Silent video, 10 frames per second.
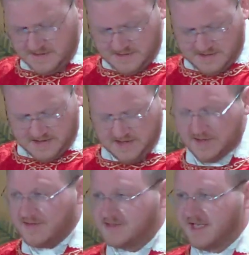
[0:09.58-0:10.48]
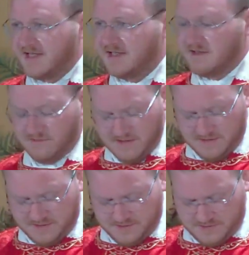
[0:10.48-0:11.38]
the zealot, the one
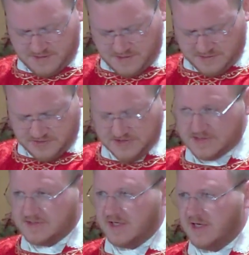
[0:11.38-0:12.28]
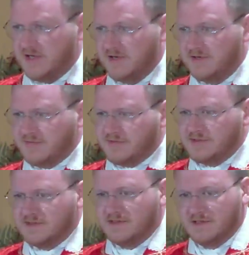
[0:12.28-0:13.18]
who Jesus called. He
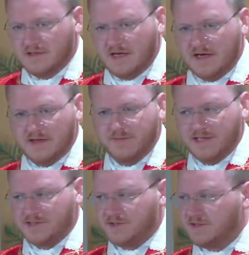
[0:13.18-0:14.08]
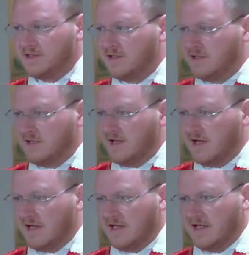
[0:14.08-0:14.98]
was, you know, kind of the muscle.
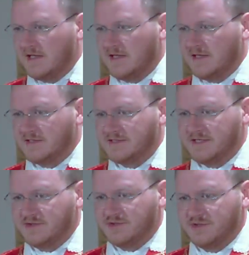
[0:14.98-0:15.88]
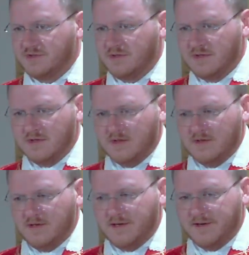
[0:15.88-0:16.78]
And then Saint Jude
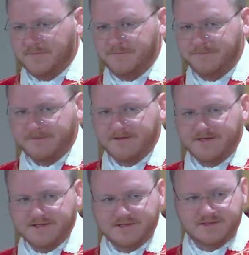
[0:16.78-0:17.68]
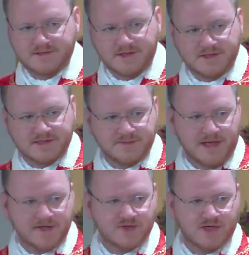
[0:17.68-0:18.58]
is known as the
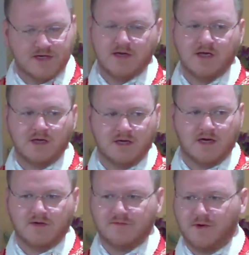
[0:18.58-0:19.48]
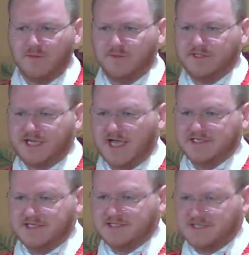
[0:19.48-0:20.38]
patron of hopeless
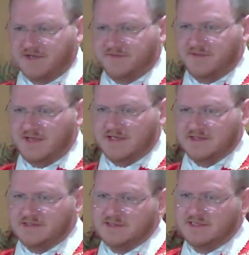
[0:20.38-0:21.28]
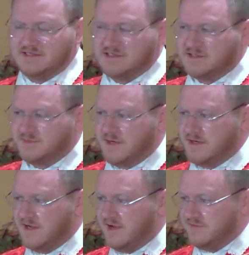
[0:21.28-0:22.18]
cases and of things
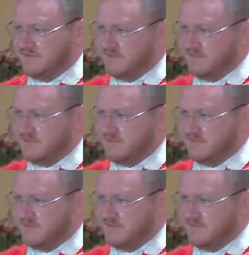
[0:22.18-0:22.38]
despaired of.